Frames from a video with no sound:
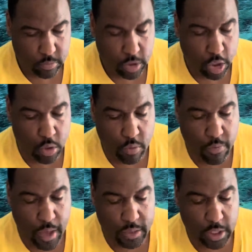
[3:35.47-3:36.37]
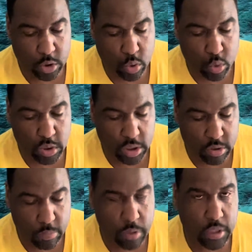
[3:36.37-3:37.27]
the Uvalde School
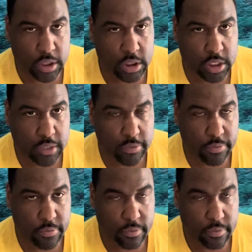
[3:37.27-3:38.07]
District Police Chief.